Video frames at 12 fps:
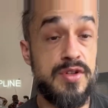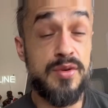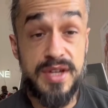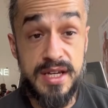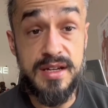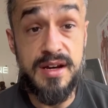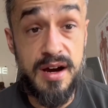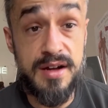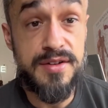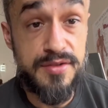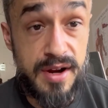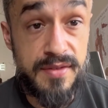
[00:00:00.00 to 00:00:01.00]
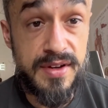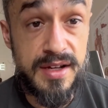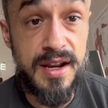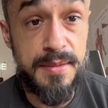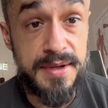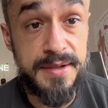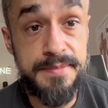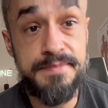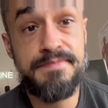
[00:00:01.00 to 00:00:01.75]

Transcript: Don't get caught driving a lemon.